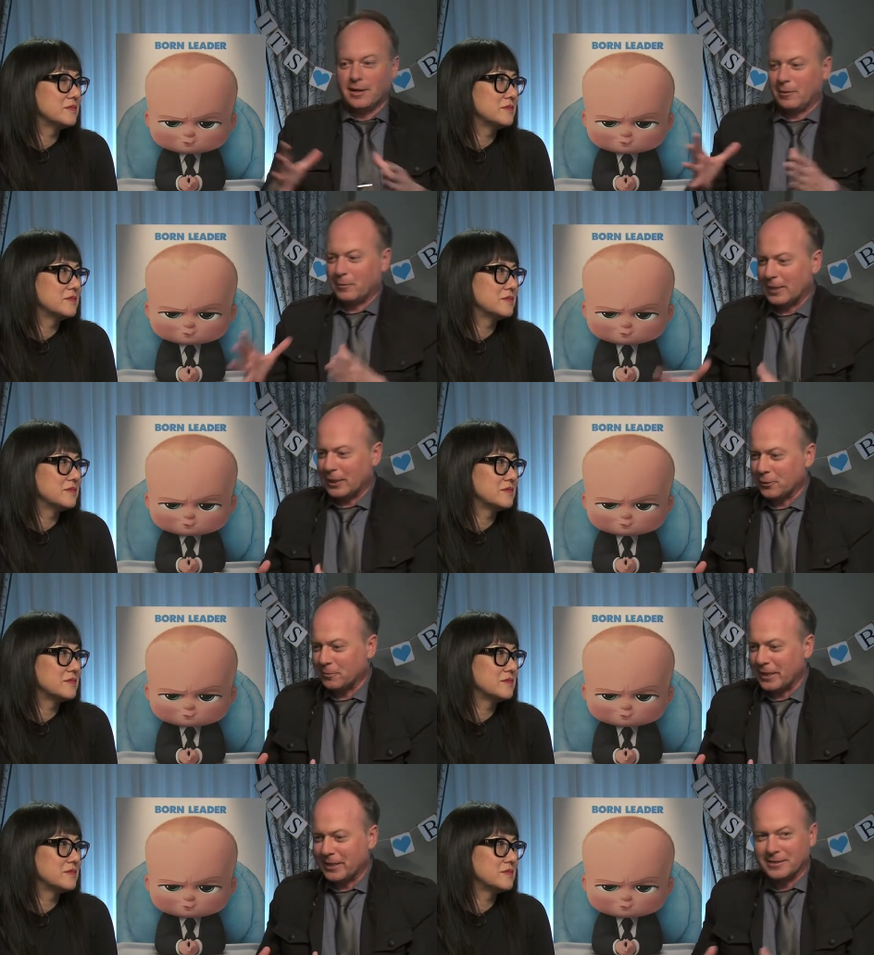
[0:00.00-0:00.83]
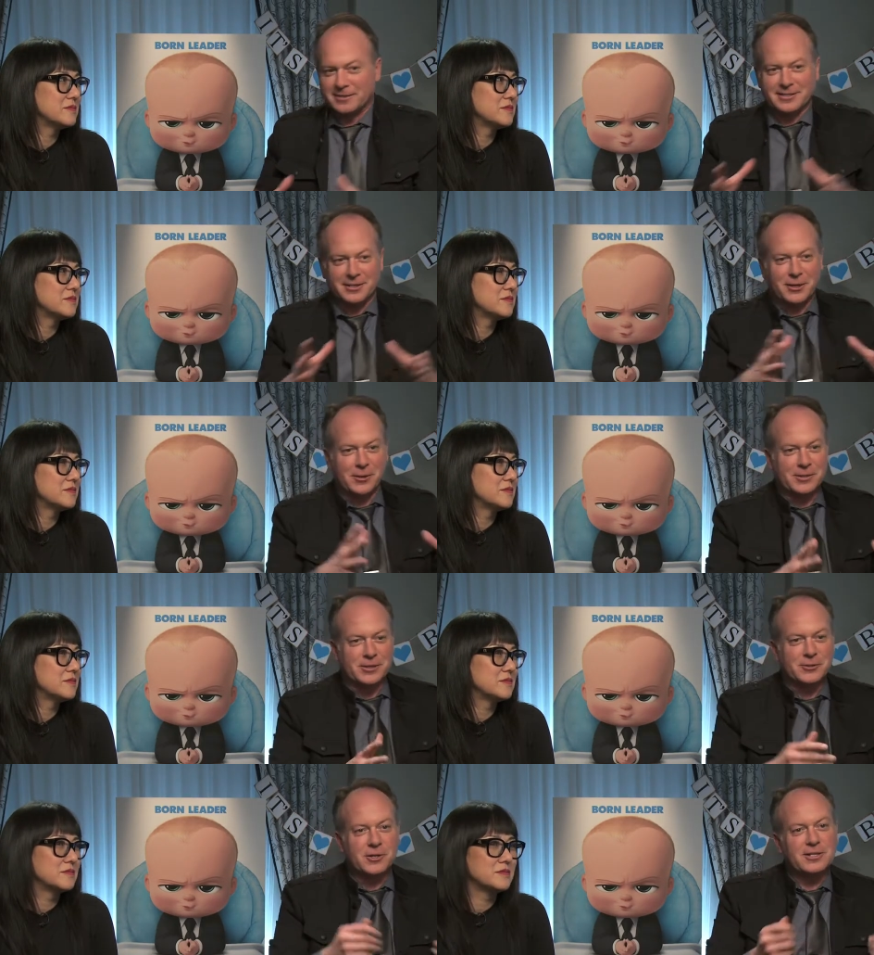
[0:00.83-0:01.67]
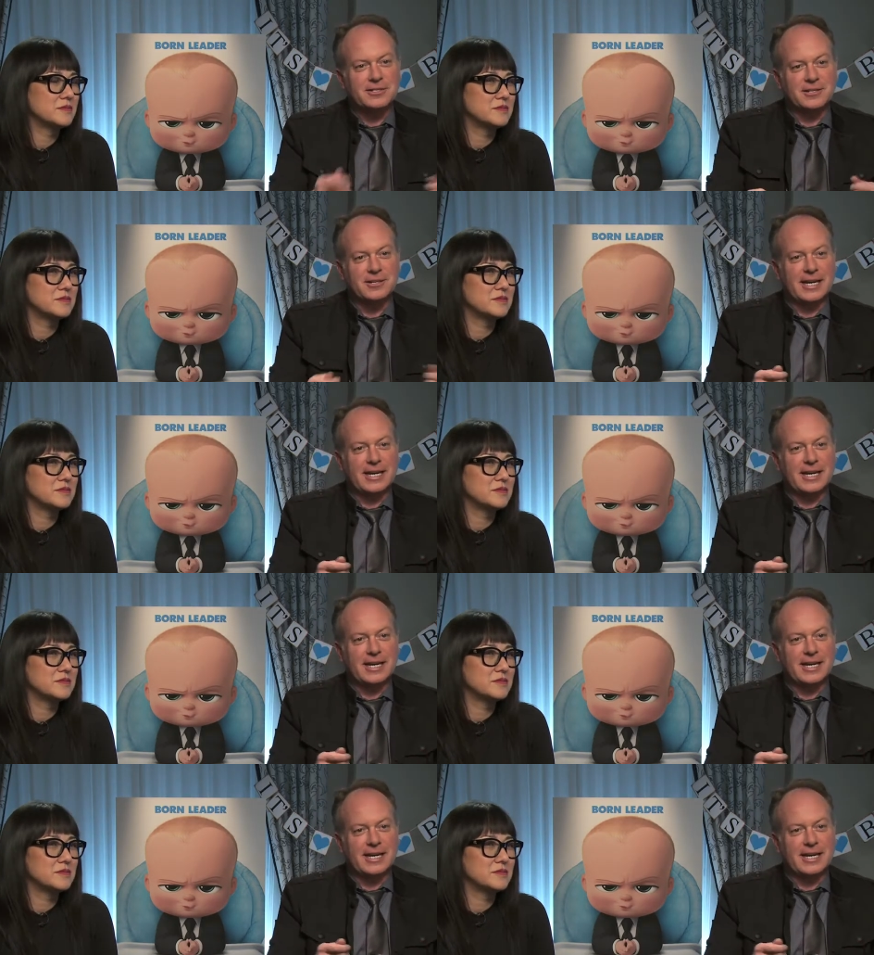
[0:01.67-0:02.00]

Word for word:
Speaker 1: And when they do meetings, you know, and there's all these little